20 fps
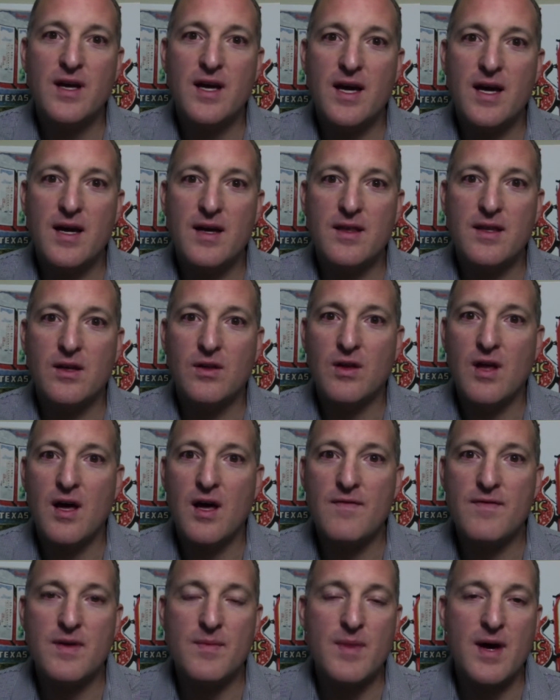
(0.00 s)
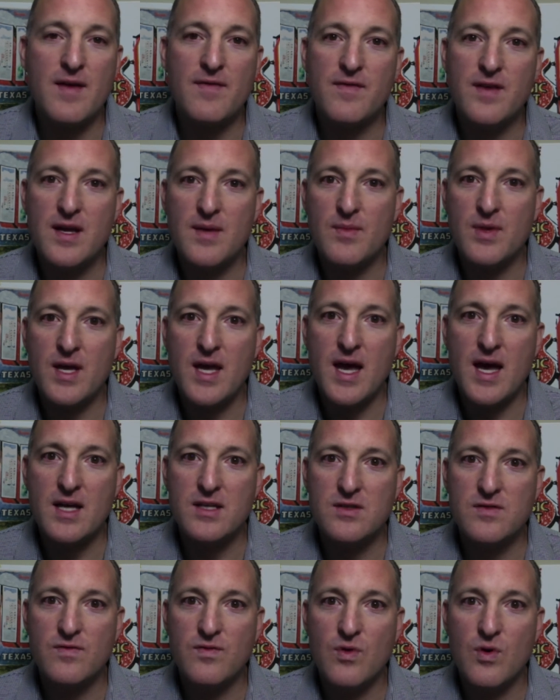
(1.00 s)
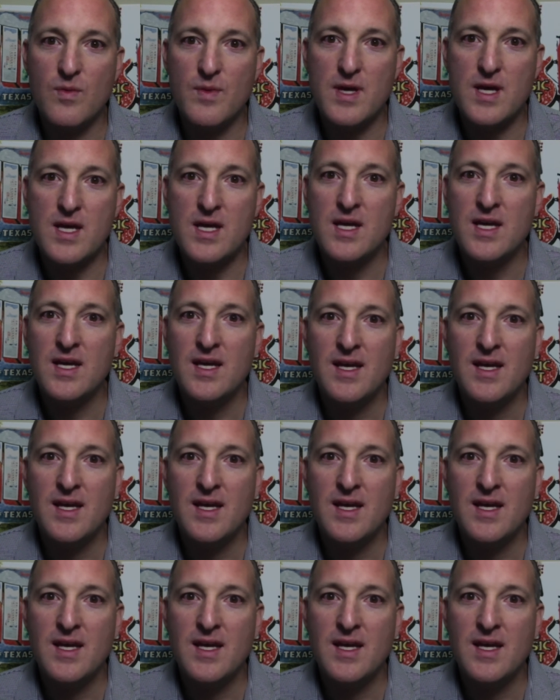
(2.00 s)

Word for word: uh, the love that my family has for me,